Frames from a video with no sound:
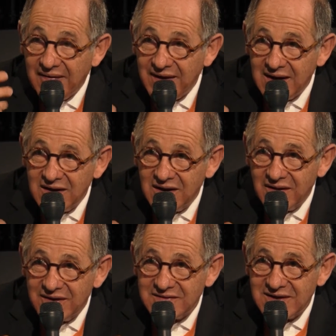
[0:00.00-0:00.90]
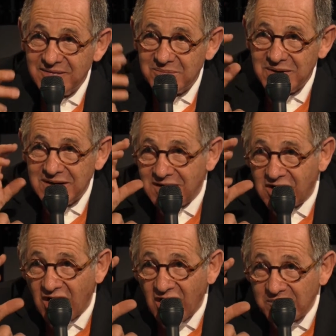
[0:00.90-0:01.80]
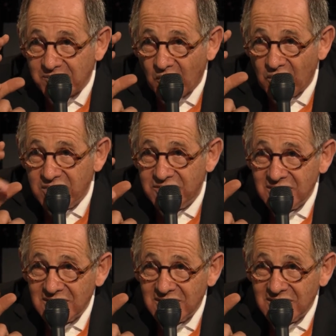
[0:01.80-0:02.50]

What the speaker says: And then there's even been the cardboard